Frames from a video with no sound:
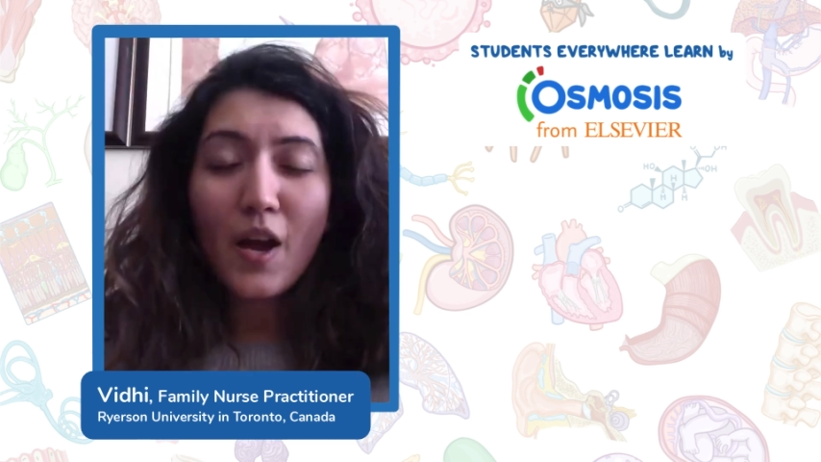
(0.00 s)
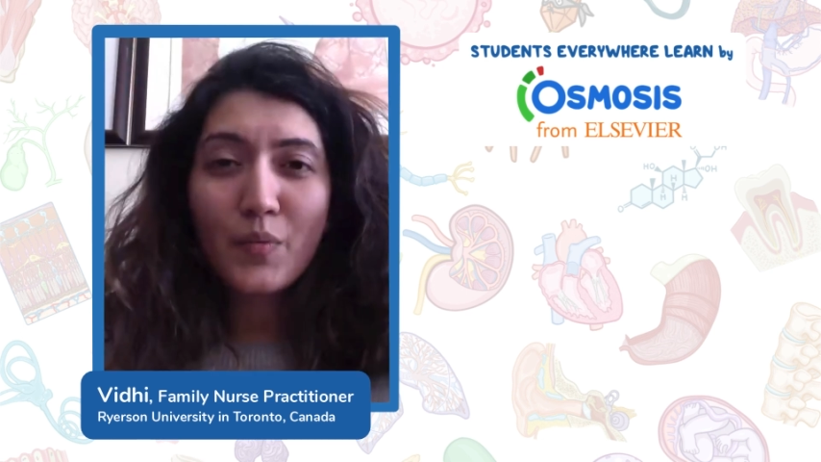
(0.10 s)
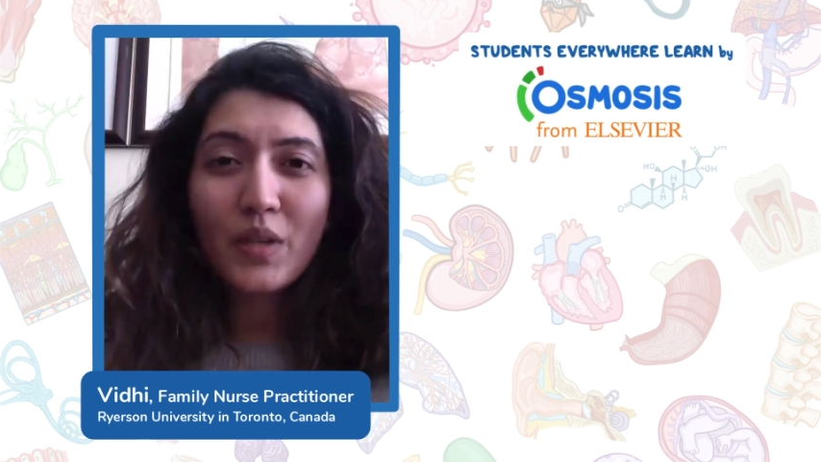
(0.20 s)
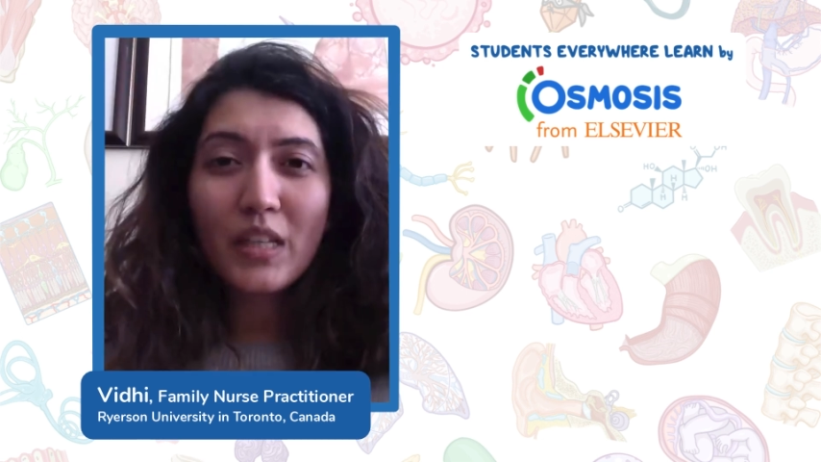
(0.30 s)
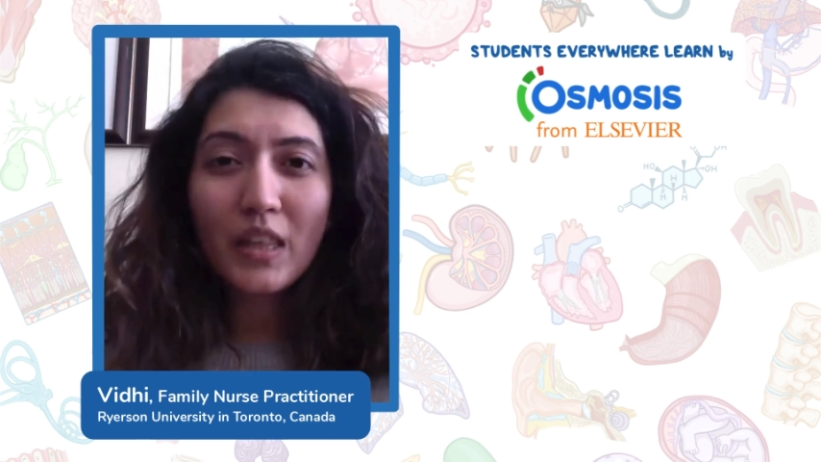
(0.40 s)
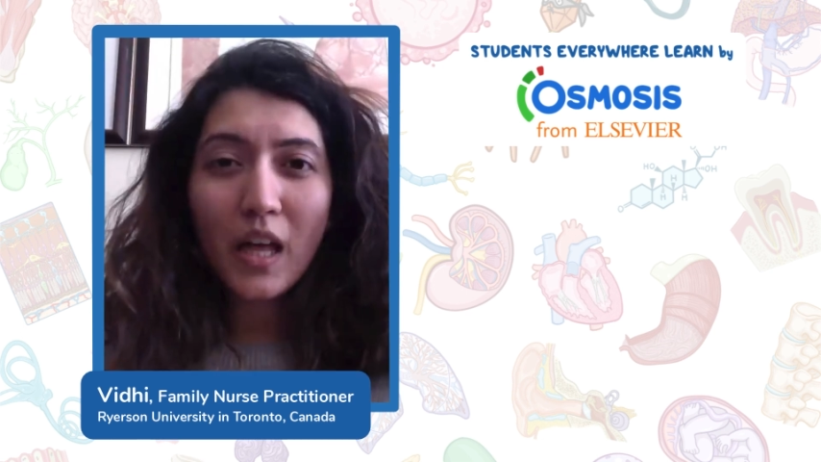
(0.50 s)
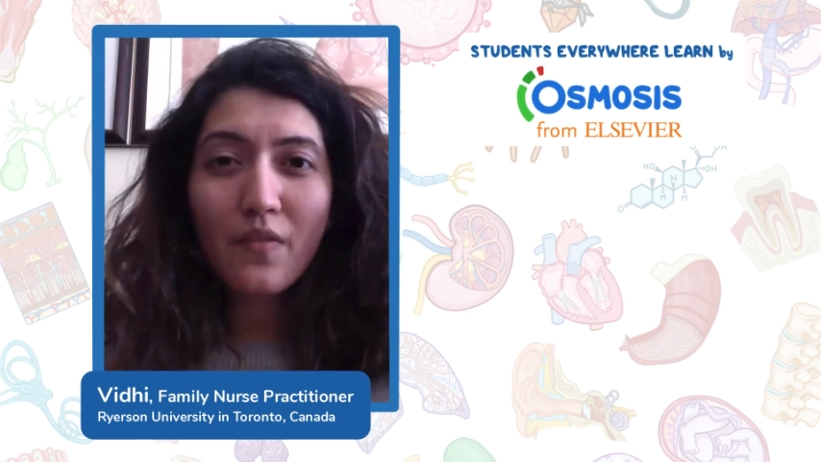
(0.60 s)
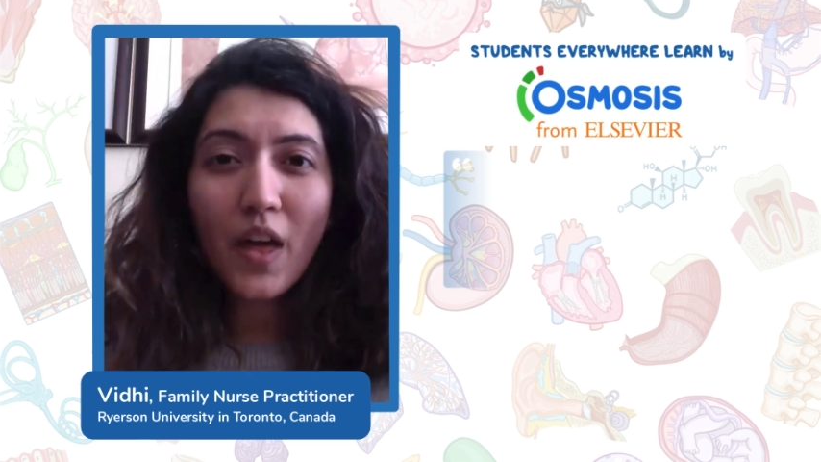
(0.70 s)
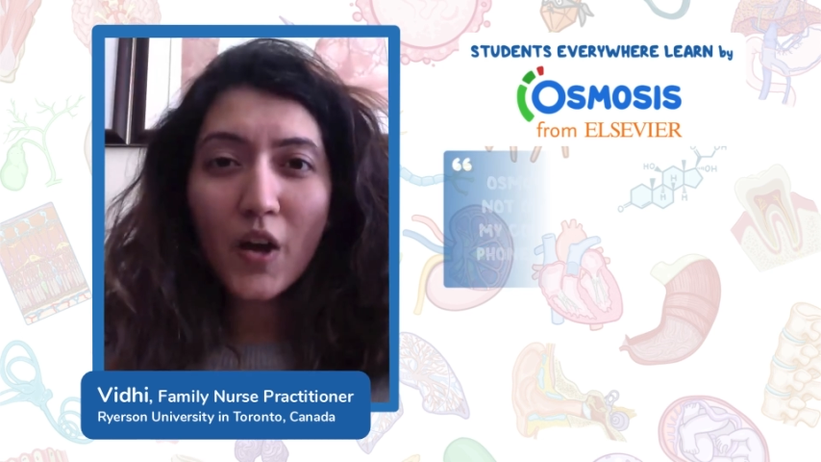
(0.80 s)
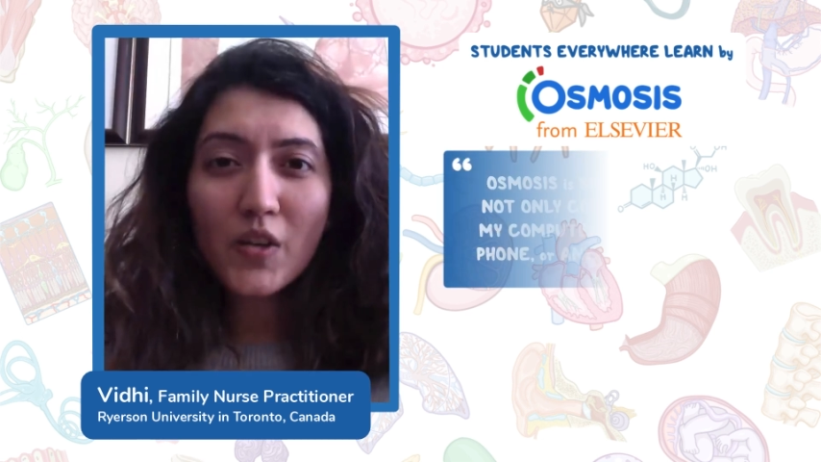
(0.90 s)
I really
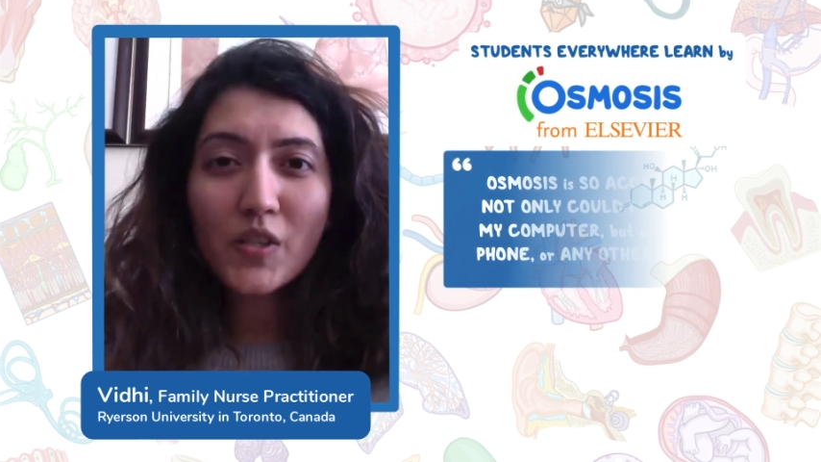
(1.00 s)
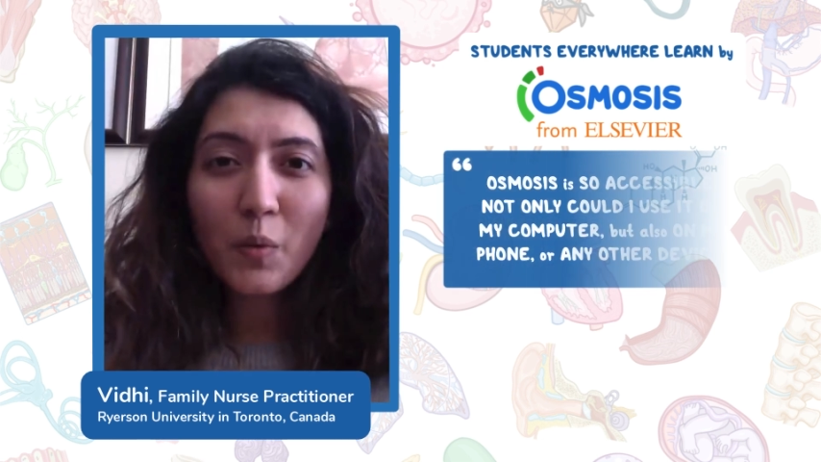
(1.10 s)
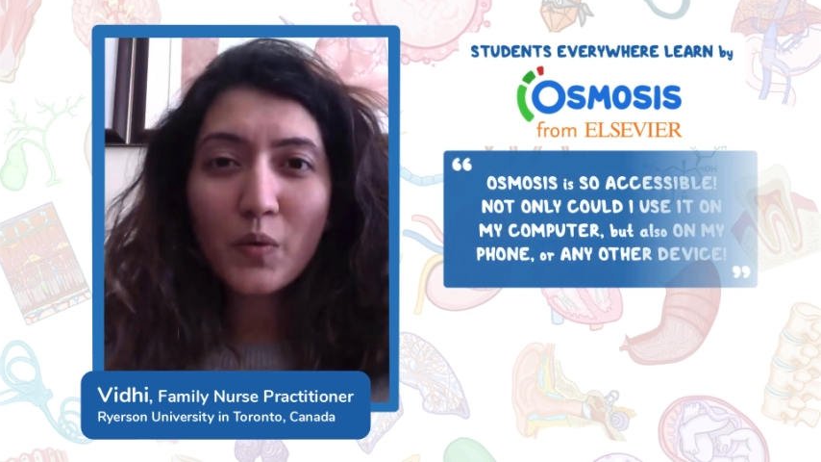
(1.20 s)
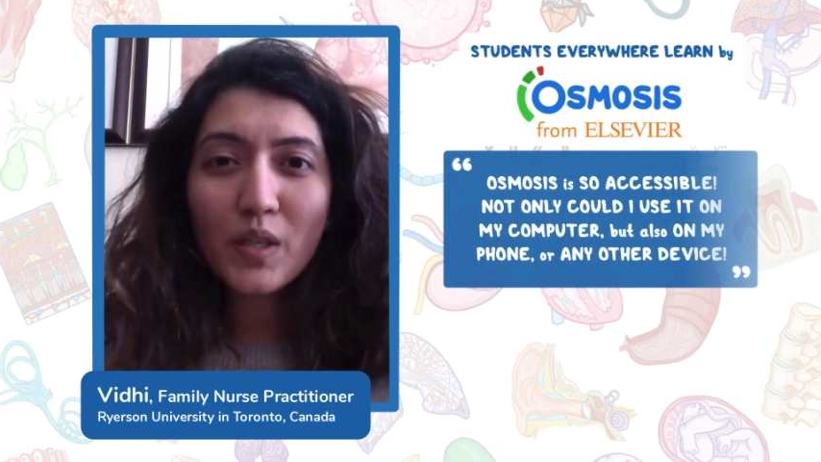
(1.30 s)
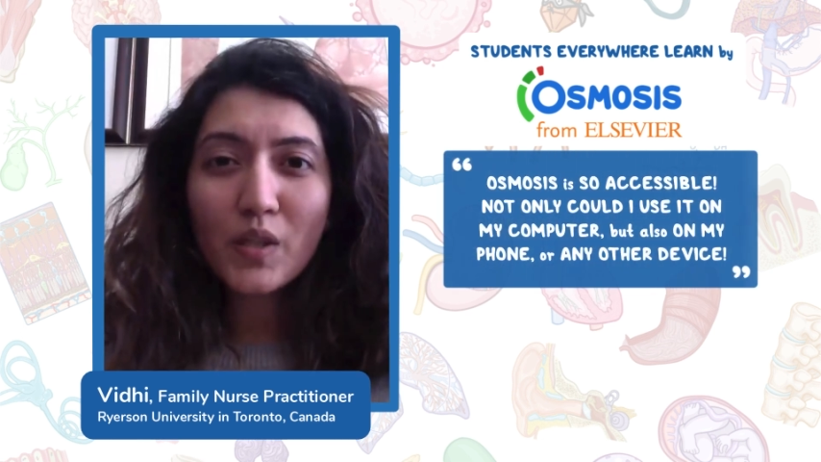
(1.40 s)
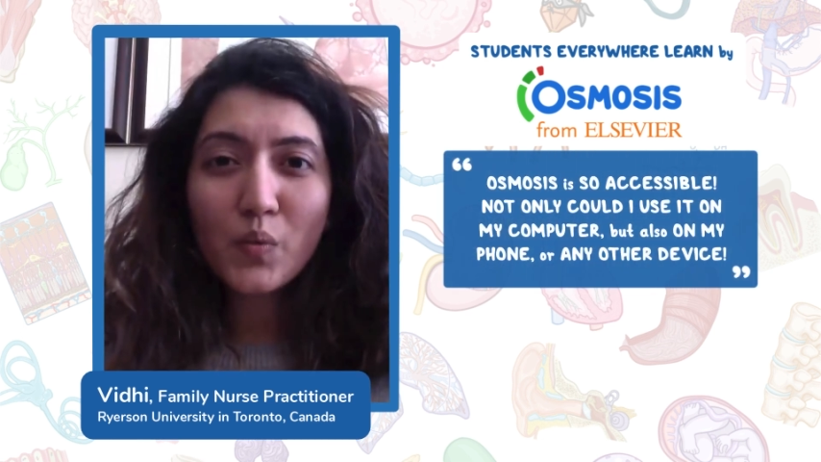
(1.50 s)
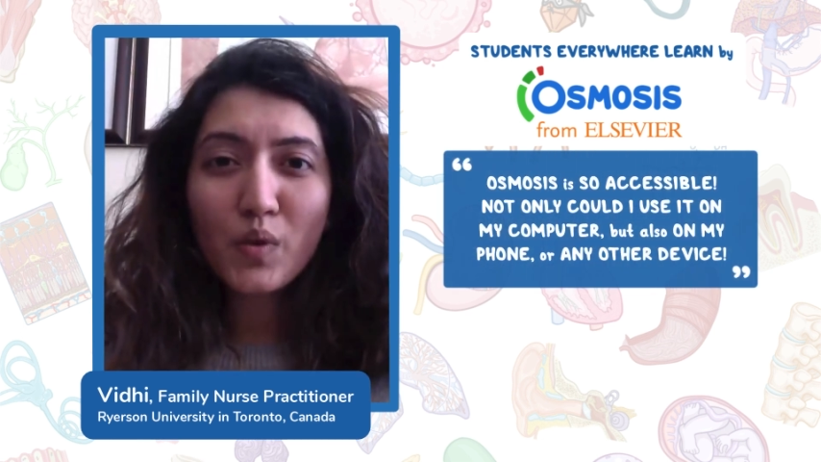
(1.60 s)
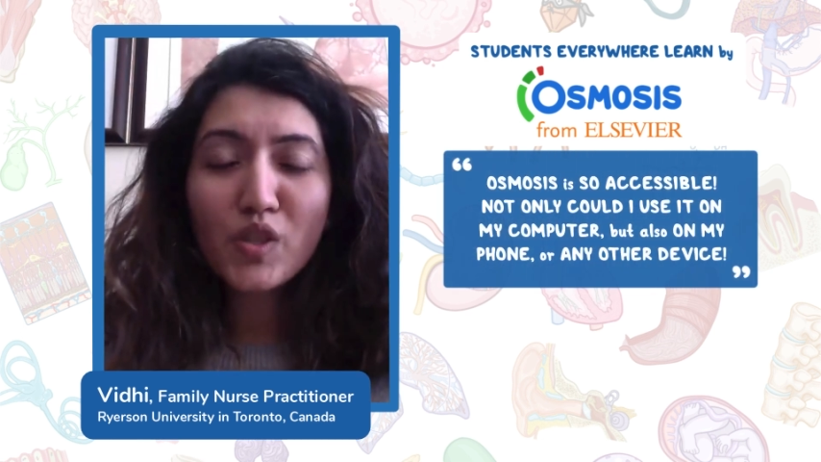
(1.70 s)
loved that osmosis